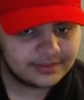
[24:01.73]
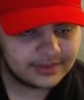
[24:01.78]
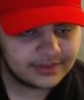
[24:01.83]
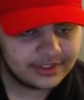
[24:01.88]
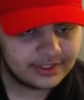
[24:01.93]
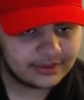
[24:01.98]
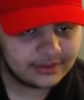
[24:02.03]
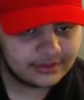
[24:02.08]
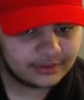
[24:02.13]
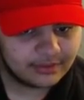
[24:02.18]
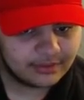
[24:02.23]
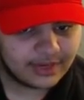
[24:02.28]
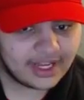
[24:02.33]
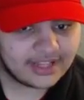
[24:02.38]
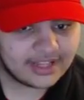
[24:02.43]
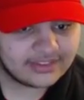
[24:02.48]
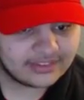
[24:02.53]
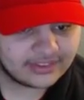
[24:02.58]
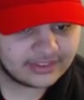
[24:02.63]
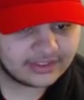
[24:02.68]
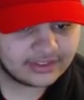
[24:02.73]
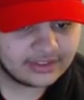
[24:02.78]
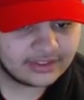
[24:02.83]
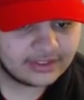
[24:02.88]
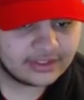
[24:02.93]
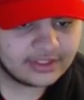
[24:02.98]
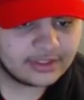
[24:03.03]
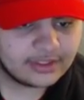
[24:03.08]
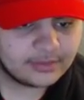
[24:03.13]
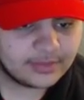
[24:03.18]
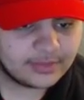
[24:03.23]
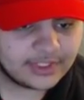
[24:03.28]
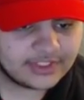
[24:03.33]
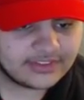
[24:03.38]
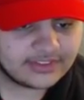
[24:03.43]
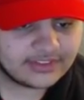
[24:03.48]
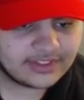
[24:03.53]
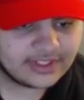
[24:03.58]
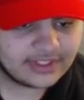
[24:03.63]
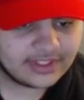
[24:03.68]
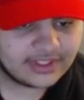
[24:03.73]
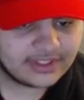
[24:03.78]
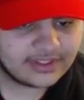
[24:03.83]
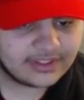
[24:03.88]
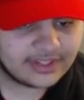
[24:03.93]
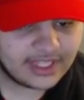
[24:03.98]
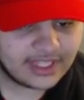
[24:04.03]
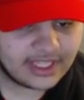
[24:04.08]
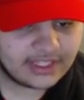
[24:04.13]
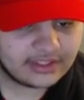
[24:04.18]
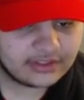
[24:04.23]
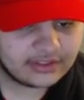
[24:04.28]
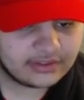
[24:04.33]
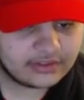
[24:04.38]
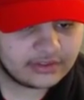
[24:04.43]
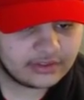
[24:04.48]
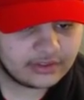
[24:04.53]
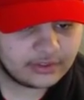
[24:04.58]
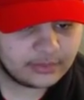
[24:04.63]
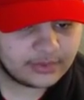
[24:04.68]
know, The Rising. But then, you know,